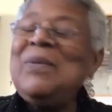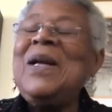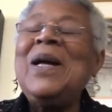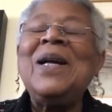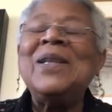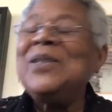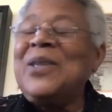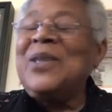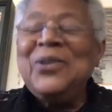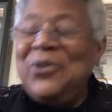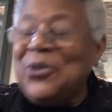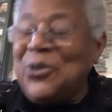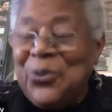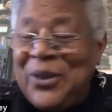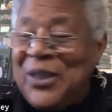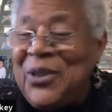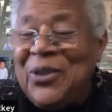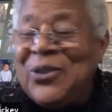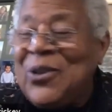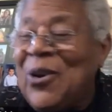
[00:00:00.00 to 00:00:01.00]
a
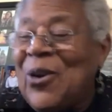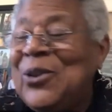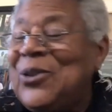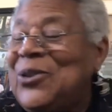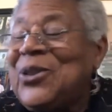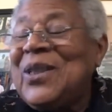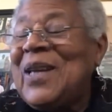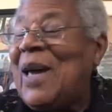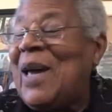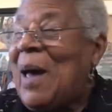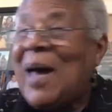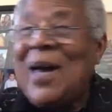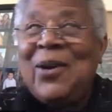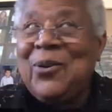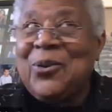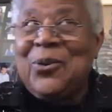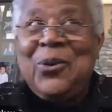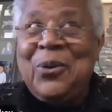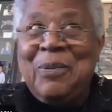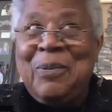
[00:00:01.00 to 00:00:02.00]
three year old, I
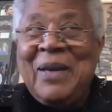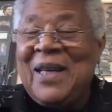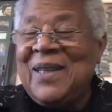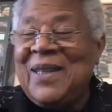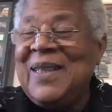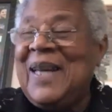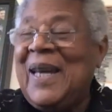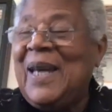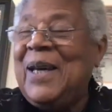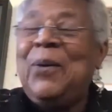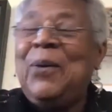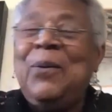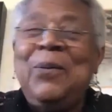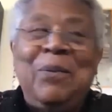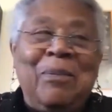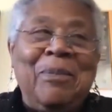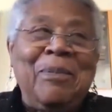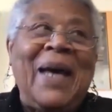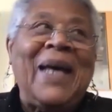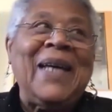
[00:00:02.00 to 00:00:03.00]
don't know about now,
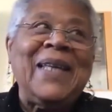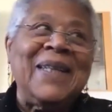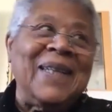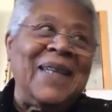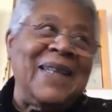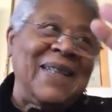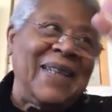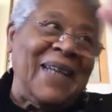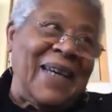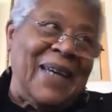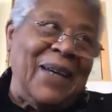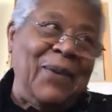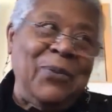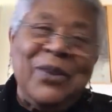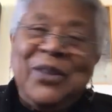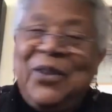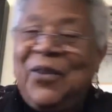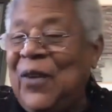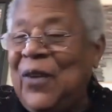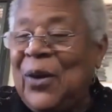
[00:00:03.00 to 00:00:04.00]
back in the day
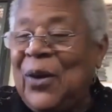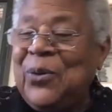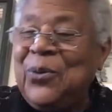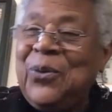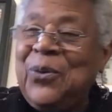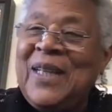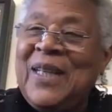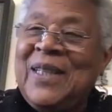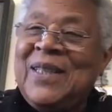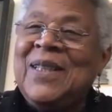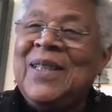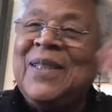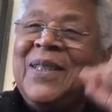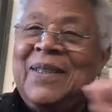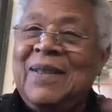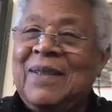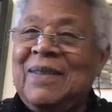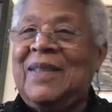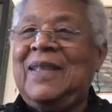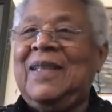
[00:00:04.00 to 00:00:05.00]
when the phone rang, the
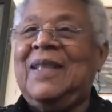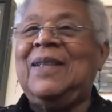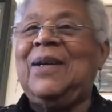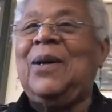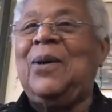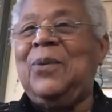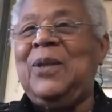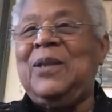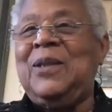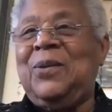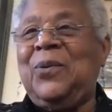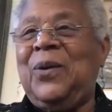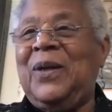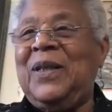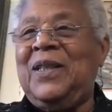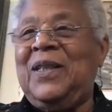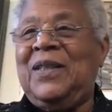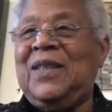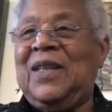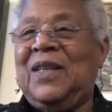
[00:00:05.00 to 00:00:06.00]
little kid always
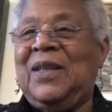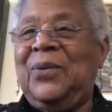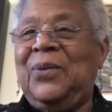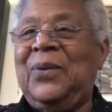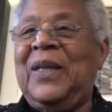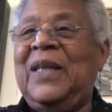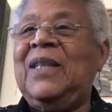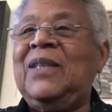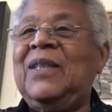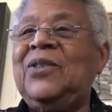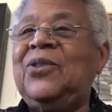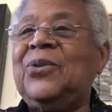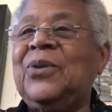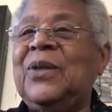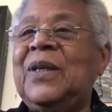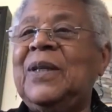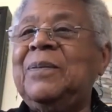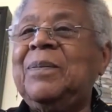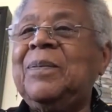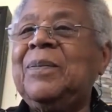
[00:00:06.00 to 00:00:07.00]
wanted to go answer it.
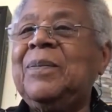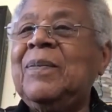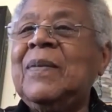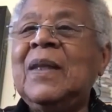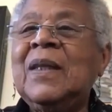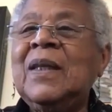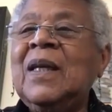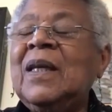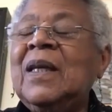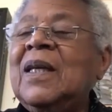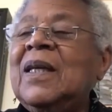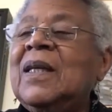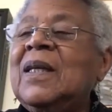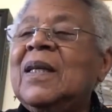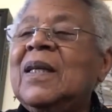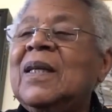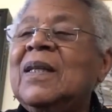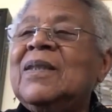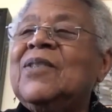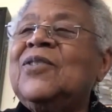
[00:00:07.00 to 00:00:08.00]

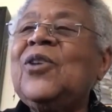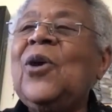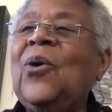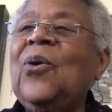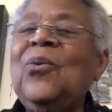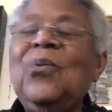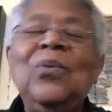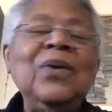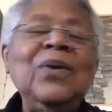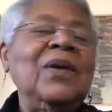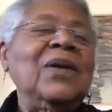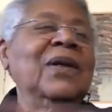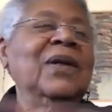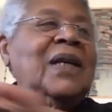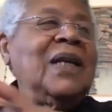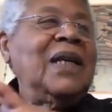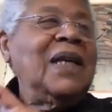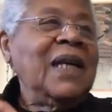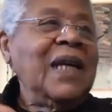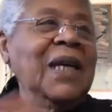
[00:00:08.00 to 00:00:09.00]
So
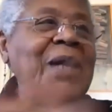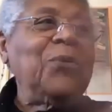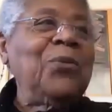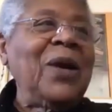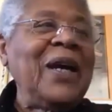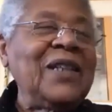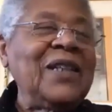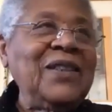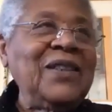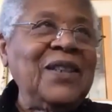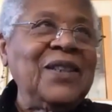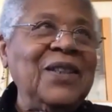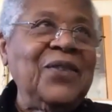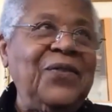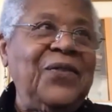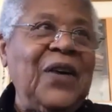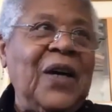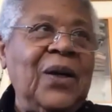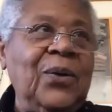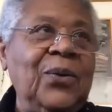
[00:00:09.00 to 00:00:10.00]
he ran to the
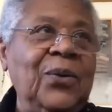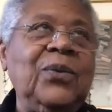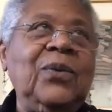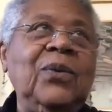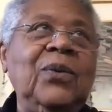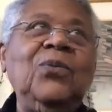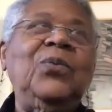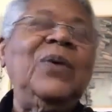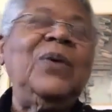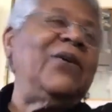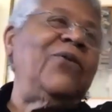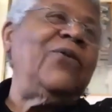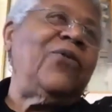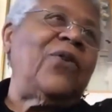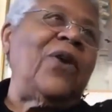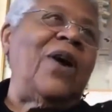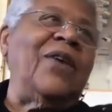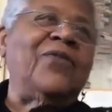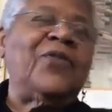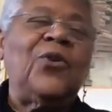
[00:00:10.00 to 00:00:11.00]
phone. We,
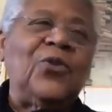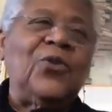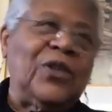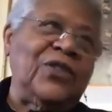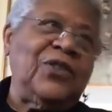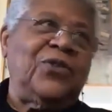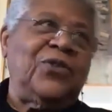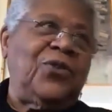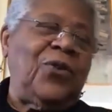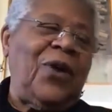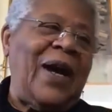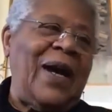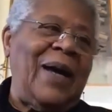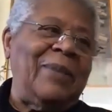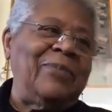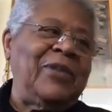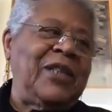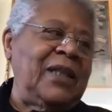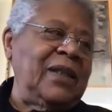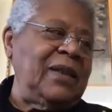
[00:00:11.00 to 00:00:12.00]
of course,
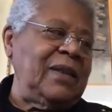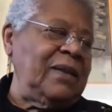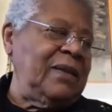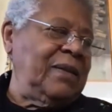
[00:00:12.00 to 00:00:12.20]
grabbed it.